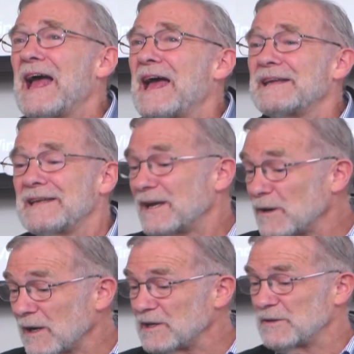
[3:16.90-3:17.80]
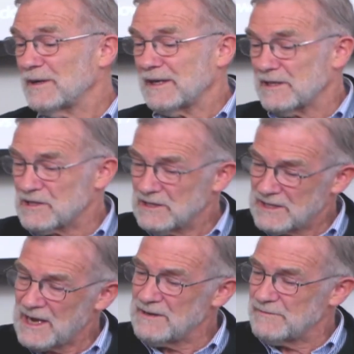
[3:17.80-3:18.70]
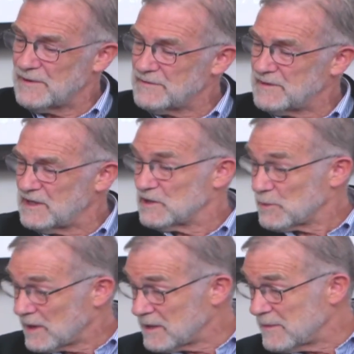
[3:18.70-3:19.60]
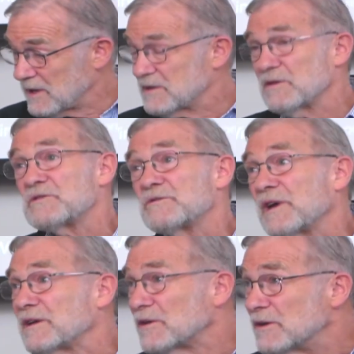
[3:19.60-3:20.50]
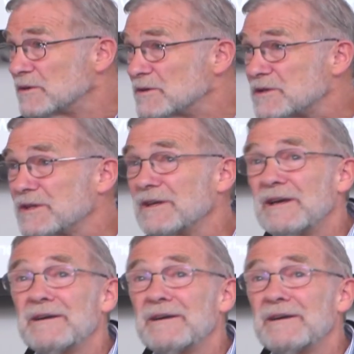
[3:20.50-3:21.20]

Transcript: And not only do I get 10, 15, 20 minutes of straight news,